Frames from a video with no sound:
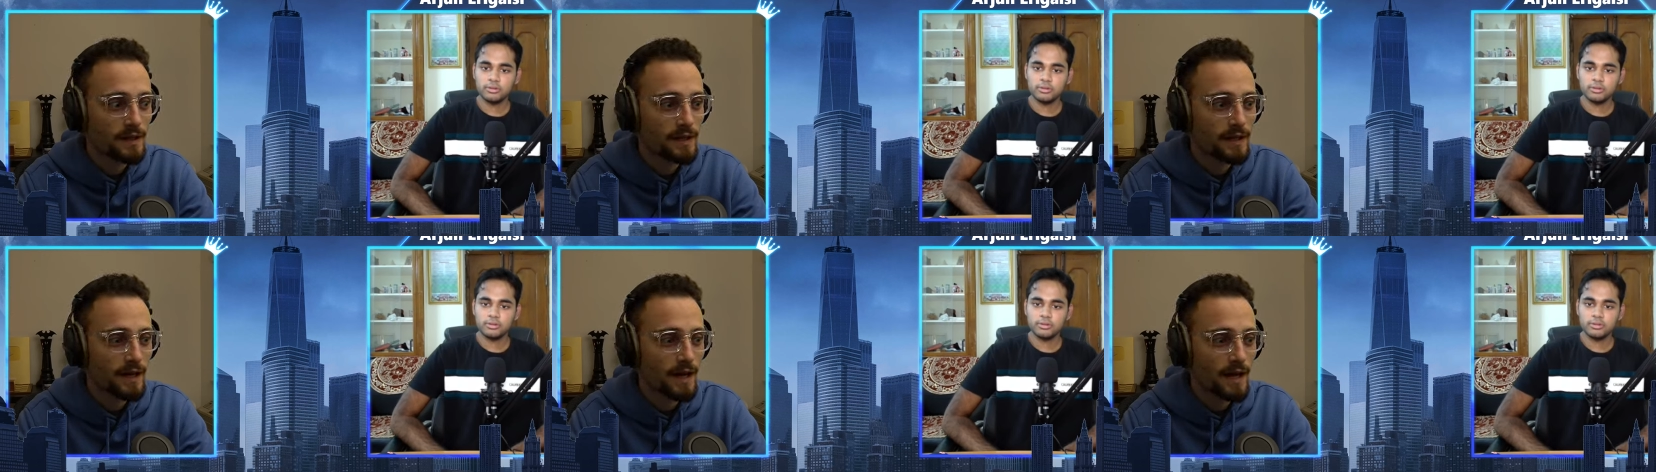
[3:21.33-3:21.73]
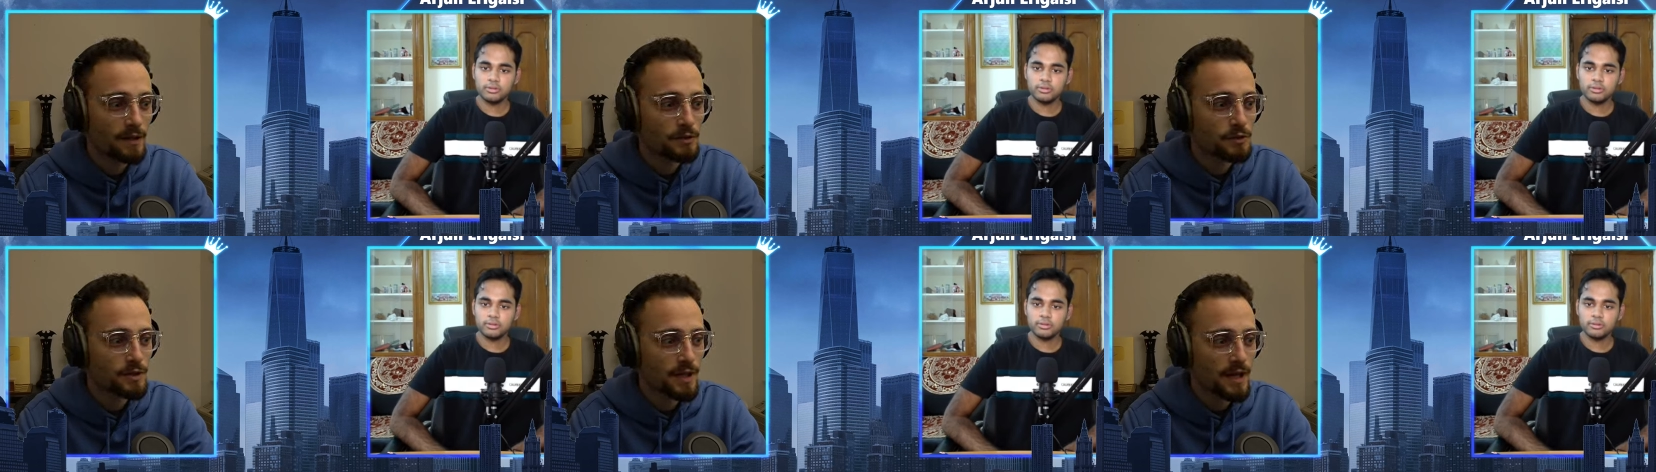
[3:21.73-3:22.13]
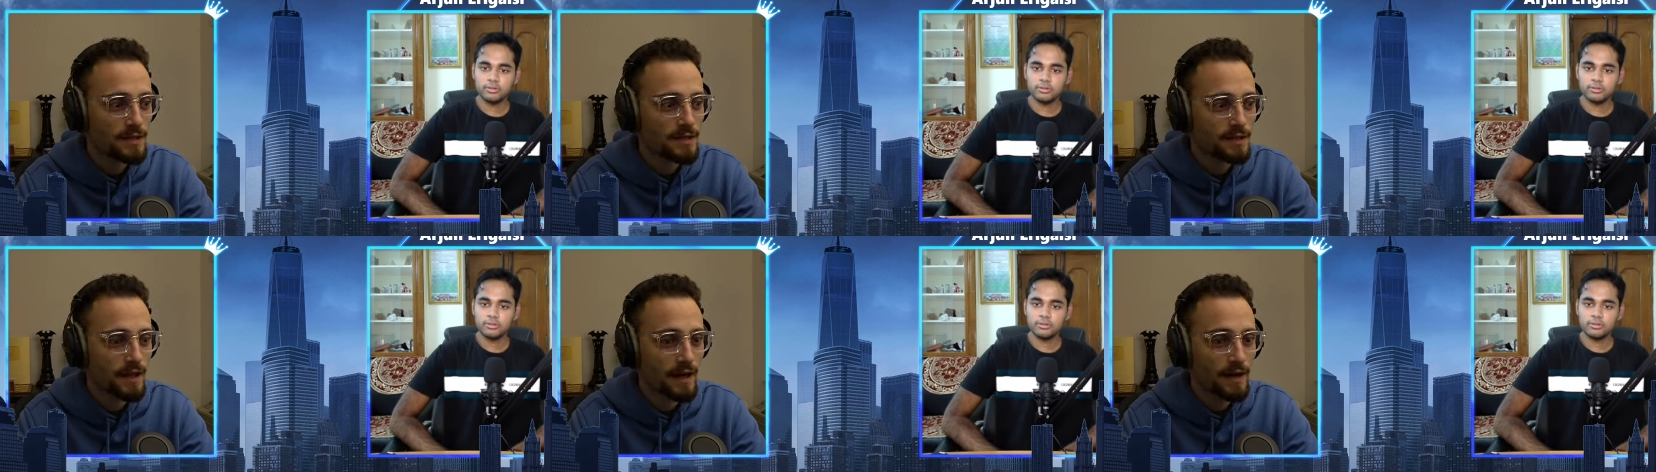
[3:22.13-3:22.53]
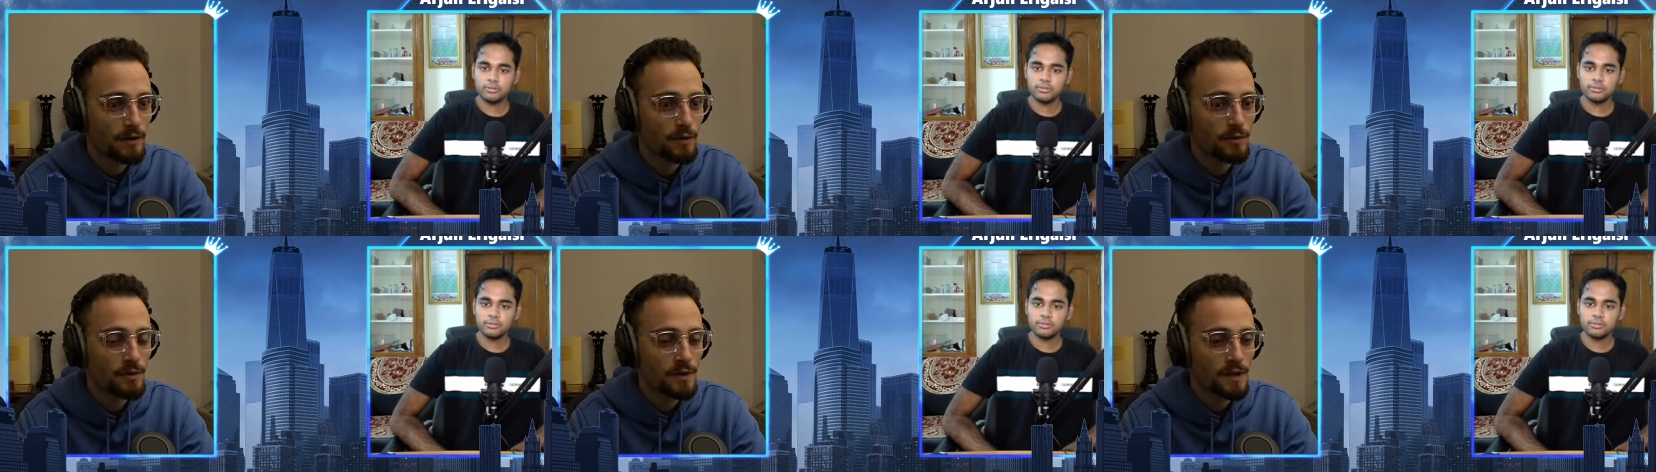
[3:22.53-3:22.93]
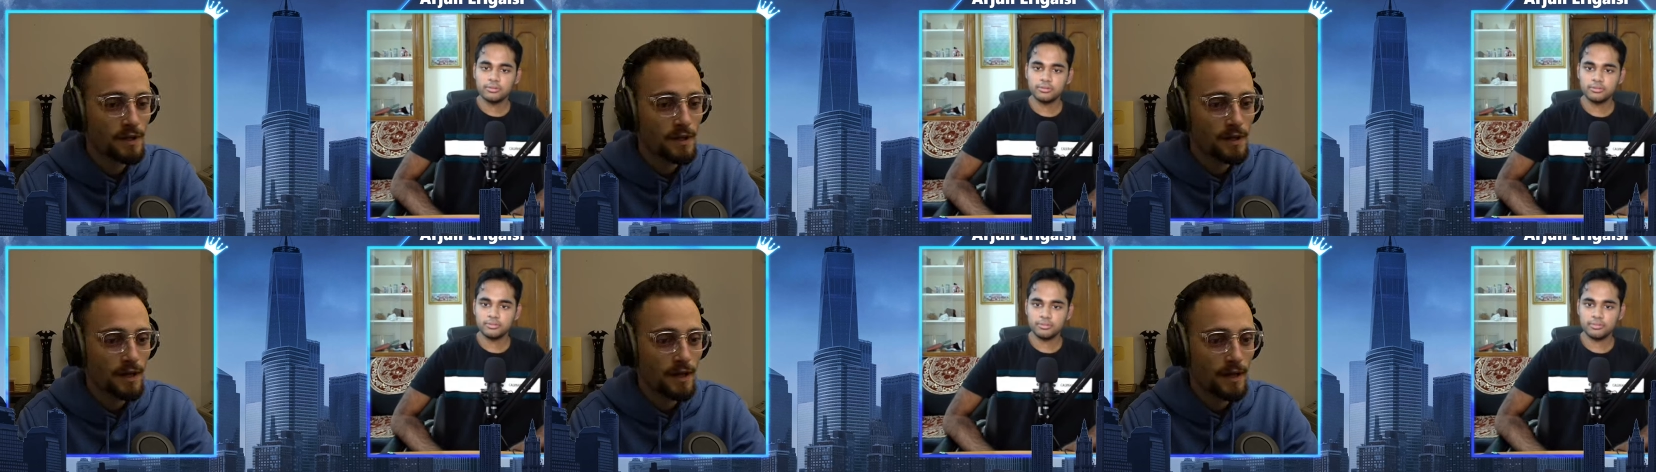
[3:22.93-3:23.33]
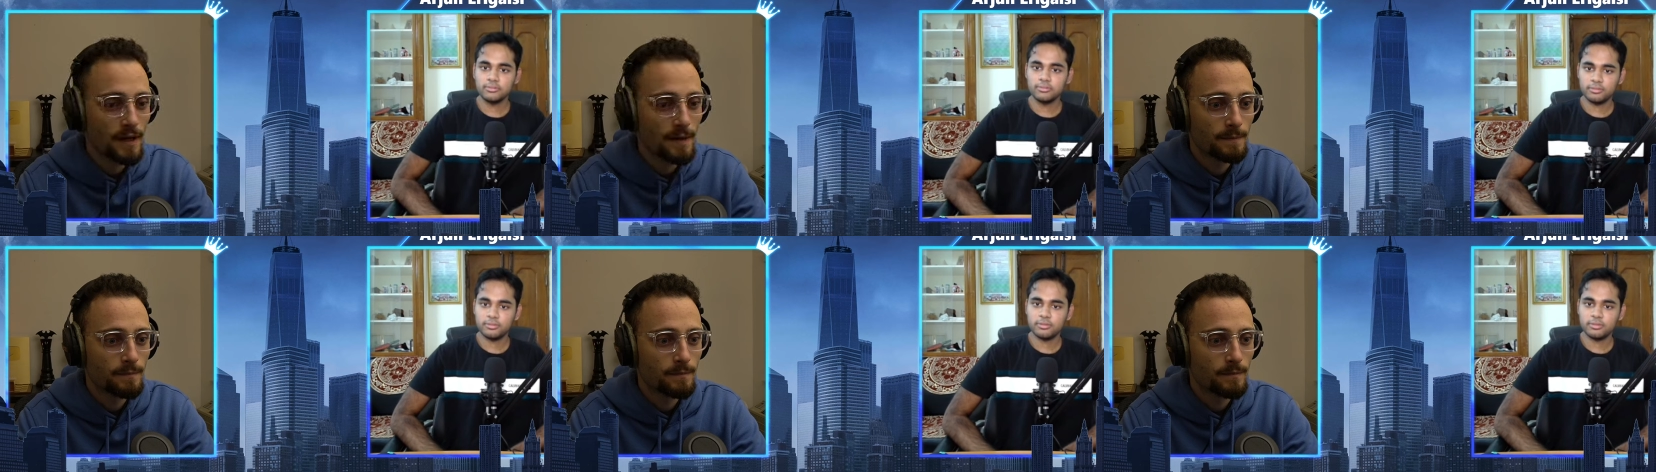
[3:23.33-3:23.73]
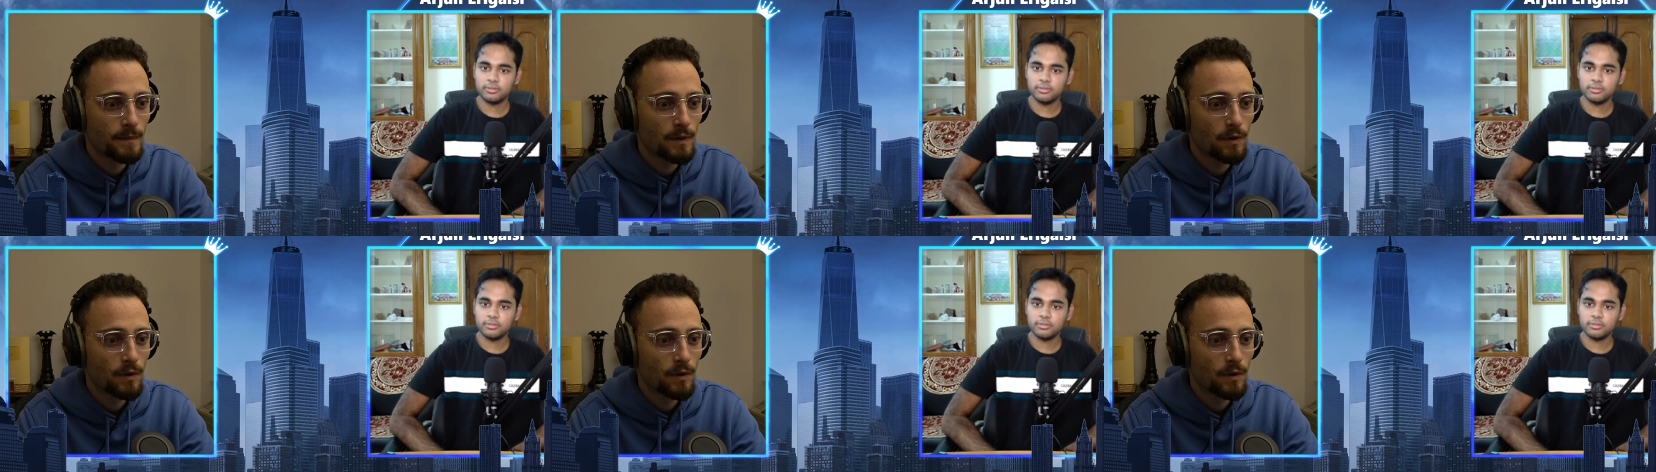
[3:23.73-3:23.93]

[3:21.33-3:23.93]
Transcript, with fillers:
Speaker 1: and I, will just ask now. Um,